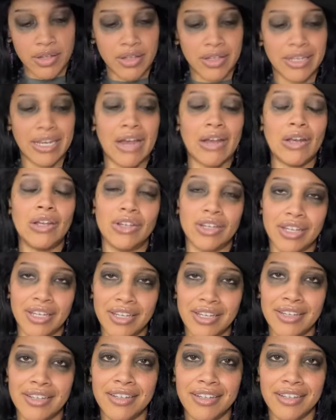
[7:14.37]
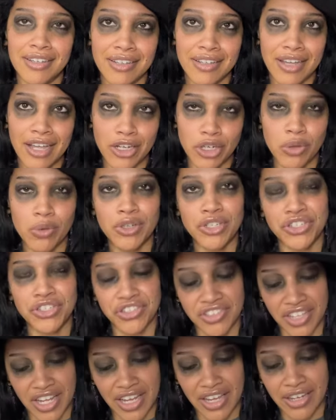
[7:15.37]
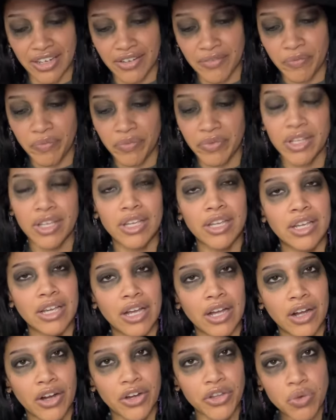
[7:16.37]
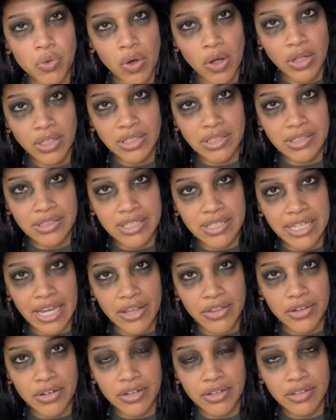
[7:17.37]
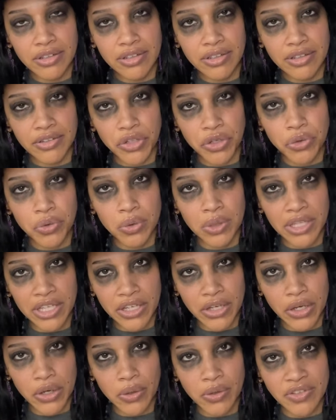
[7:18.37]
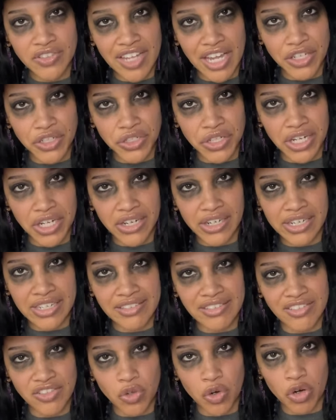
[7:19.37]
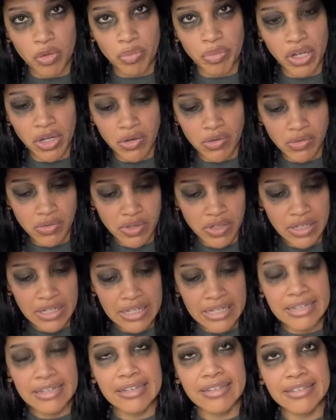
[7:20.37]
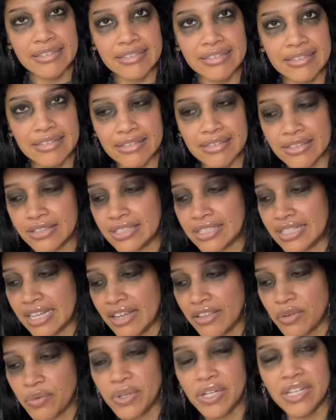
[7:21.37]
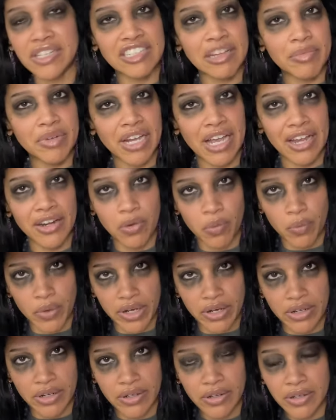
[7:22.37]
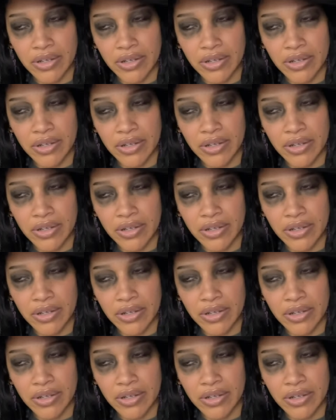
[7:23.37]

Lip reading: Now look, I know what you're saying. Are you all together? You, Leo, Sagittarius, and Scorpio? Because today the readings have been kind of weird.